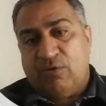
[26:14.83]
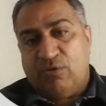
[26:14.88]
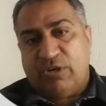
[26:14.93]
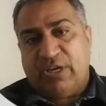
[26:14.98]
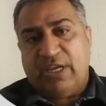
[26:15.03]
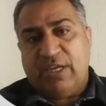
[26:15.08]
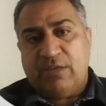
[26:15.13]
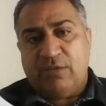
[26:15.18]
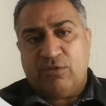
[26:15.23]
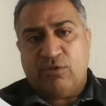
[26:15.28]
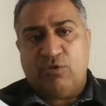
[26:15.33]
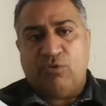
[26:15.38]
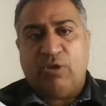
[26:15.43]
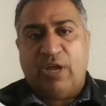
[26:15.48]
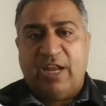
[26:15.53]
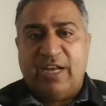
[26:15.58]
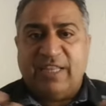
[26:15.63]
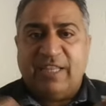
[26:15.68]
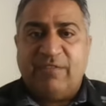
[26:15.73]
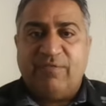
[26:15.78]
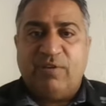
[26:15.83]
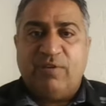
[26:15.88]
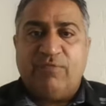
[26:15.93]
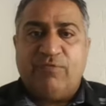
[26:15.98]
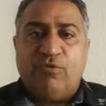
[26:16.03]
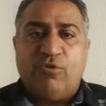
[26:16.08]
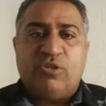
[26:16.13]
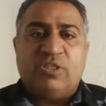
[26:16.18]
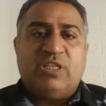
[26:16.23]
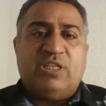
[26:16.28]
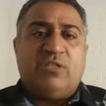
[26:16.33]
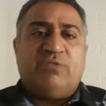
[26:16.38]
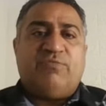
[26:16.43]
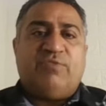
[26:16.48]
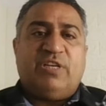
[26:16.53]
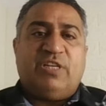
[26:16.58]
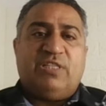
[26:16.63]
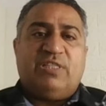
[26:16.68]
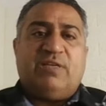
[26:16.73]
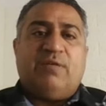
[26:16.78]
Okay, so and they will force us,
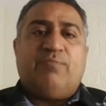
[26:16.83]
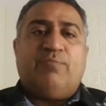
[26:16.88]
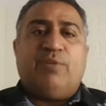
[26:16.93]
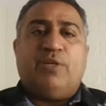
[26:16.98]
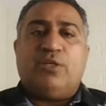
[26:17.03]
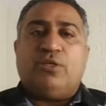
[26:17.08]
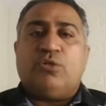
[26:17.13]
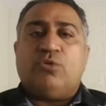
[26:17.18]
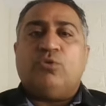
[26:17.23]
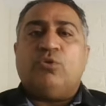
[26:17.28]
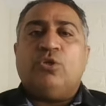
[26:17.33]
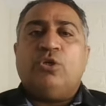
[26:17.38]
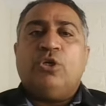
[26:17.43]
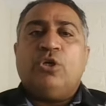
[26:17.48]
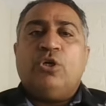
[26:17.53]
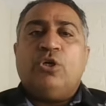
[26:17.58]
for example, to